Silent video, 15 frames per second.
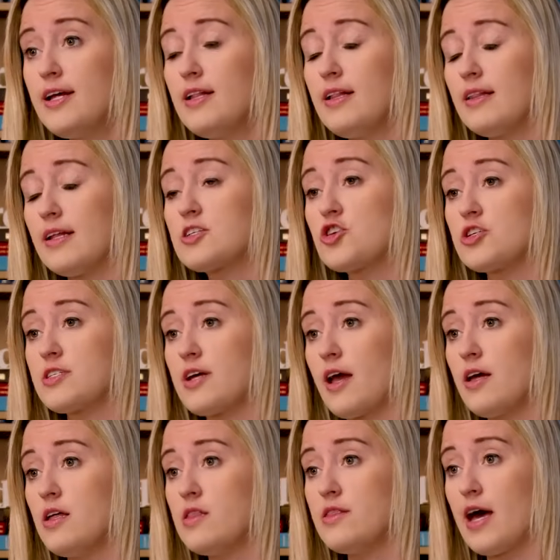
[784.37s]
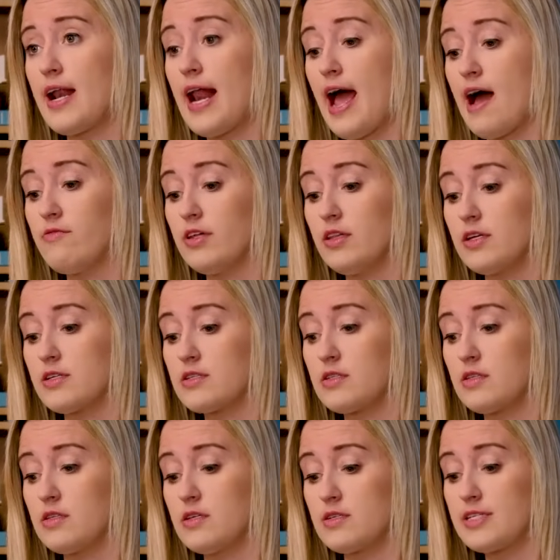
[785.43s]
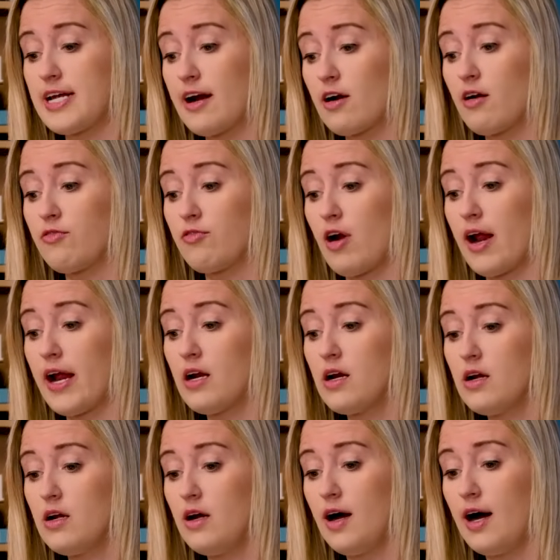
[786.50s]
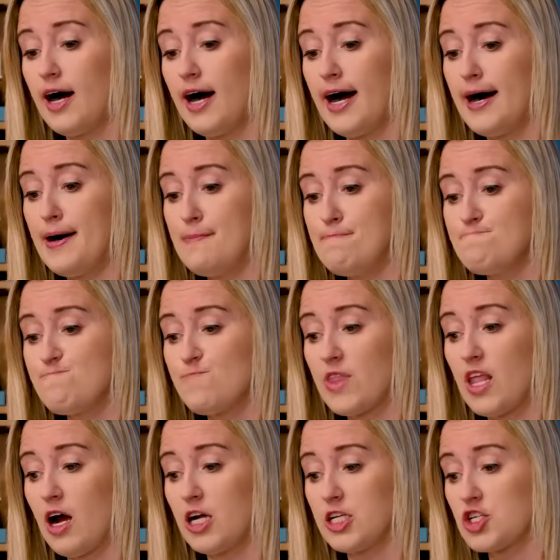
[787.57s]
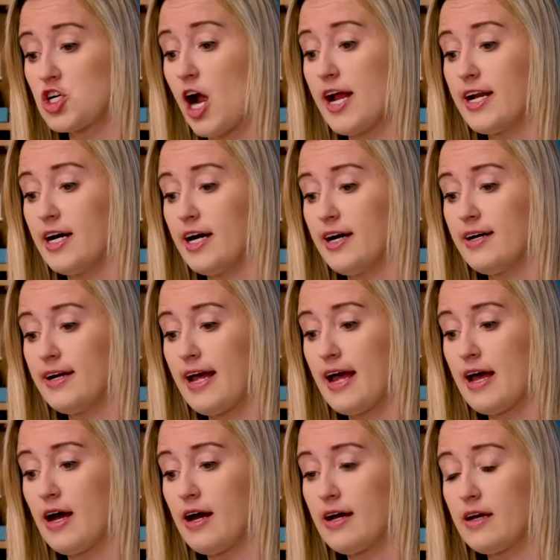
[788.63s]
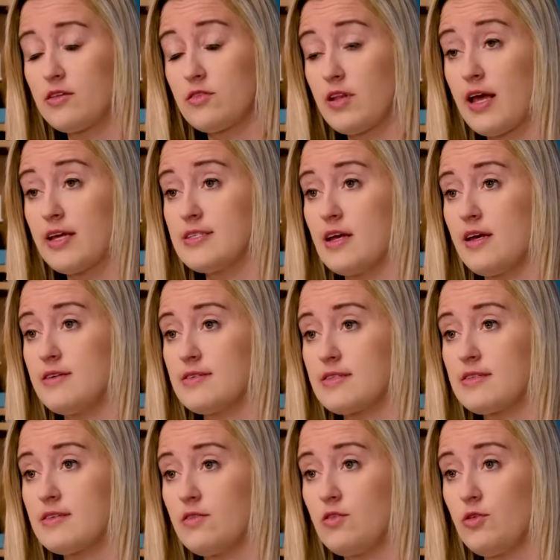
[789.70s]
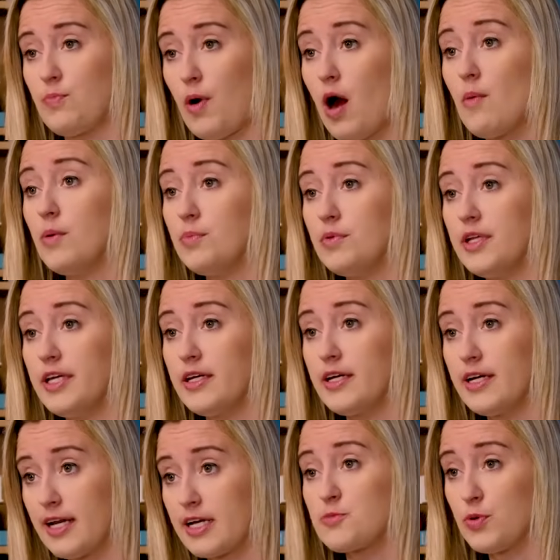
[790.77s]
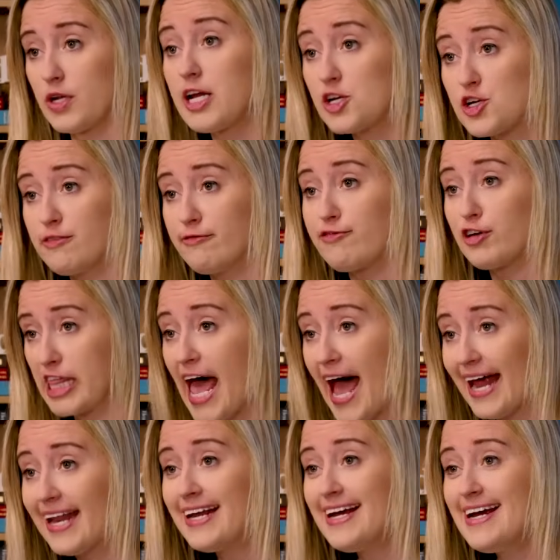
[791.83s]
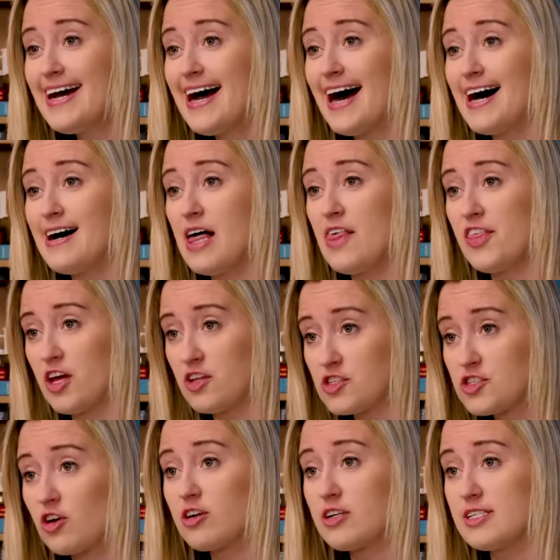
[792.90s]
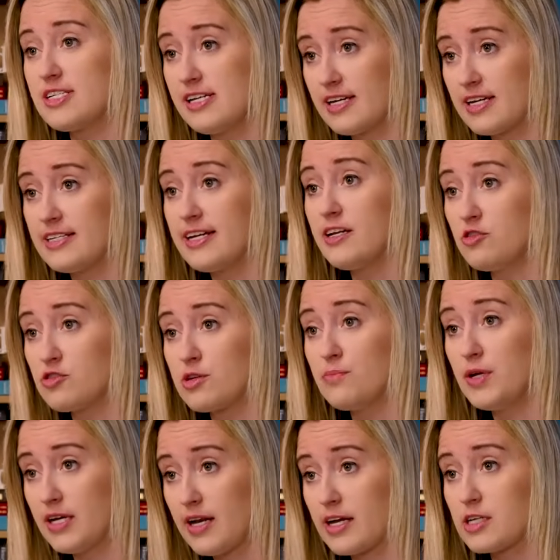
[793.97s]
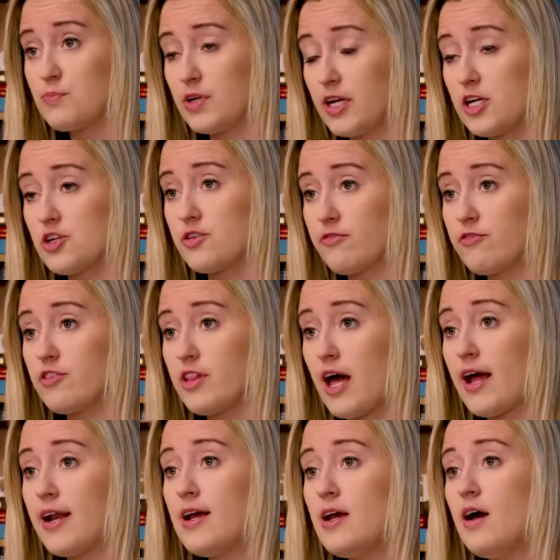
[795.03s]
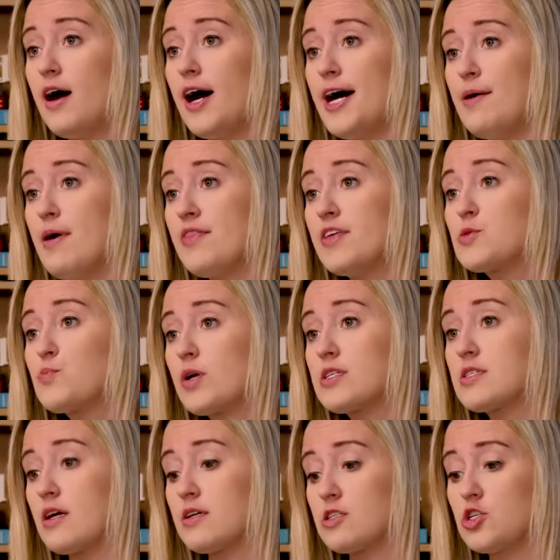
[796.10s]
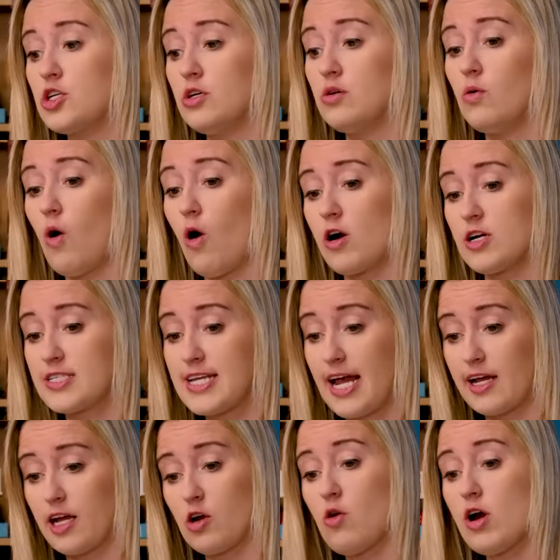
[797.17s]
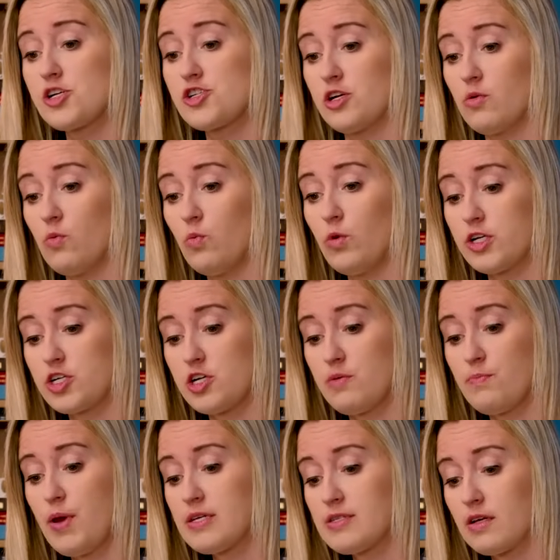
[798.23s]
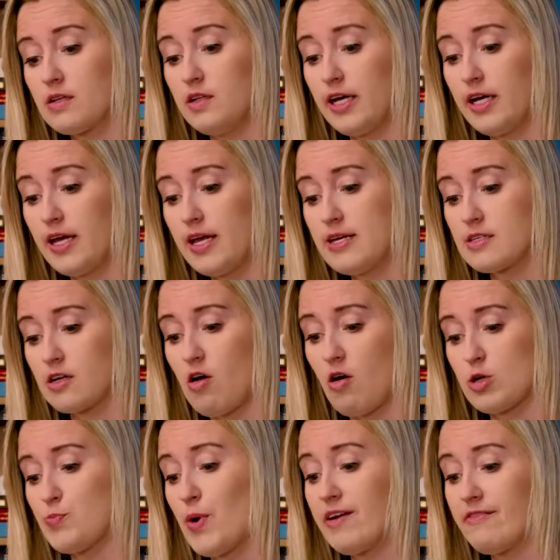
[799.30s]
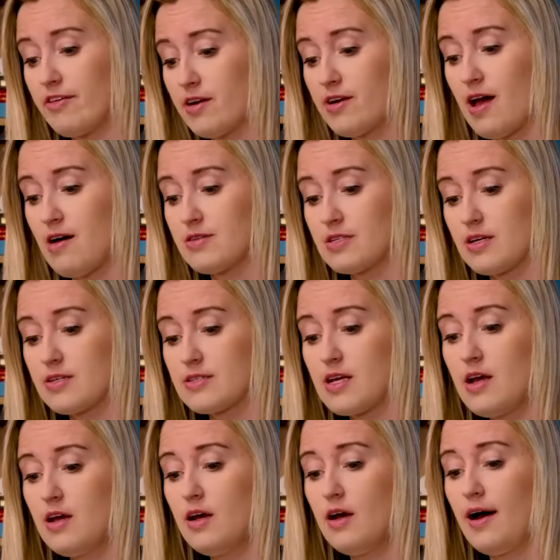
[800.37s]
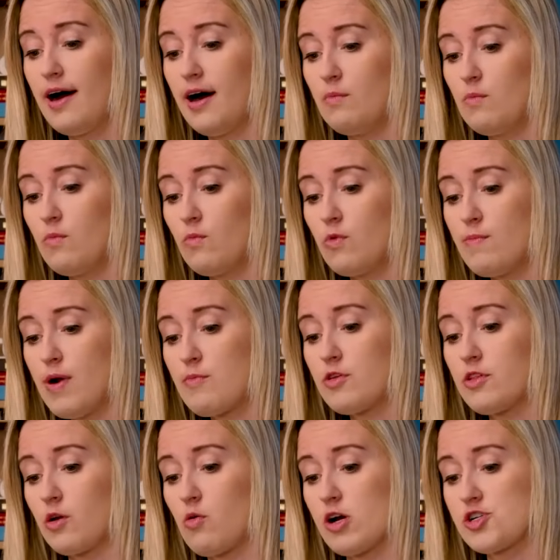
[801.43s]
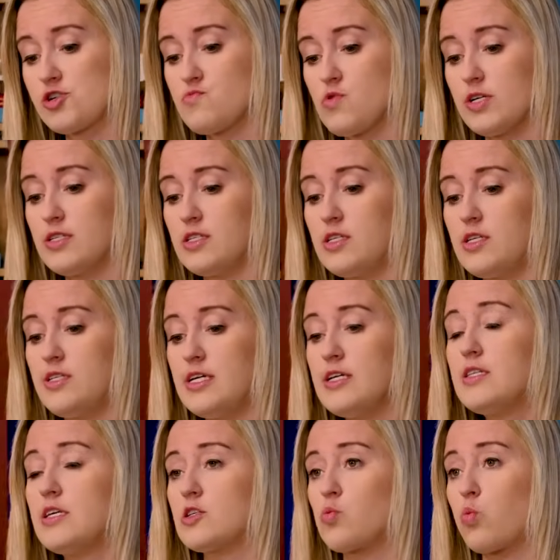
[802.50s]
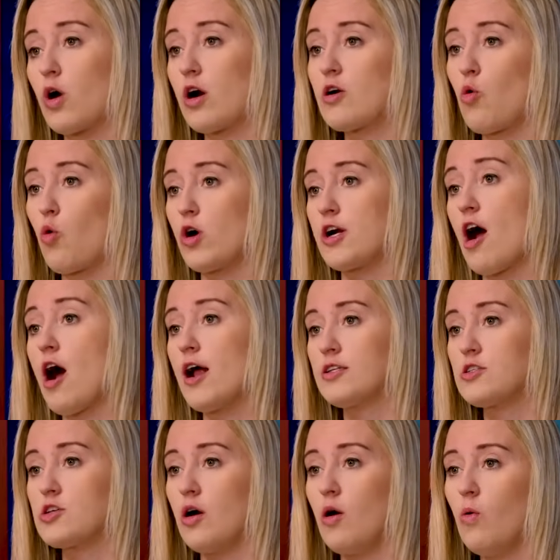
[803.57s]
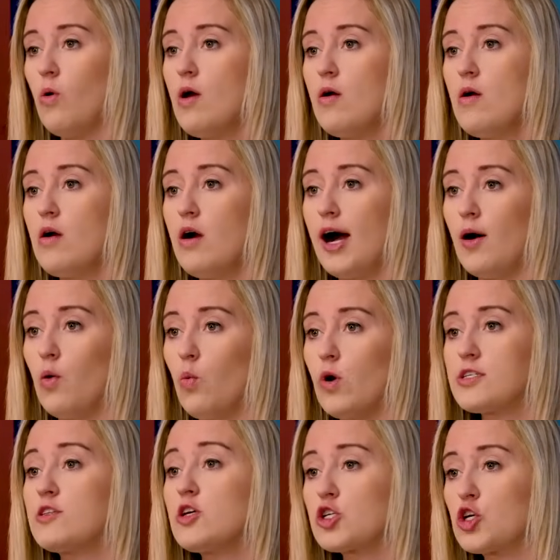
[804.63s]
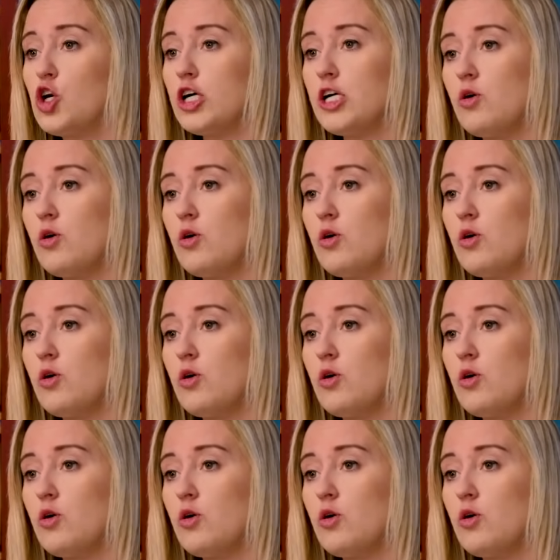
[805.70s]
Let's just say that having this tariff rate on China is probably an explanation for that, and the uncertainty continues to be an explanation for that. And this brings us to our second question, which basically is a cost-benefit analysis. Remember, the question was, did this work or not? So, was this good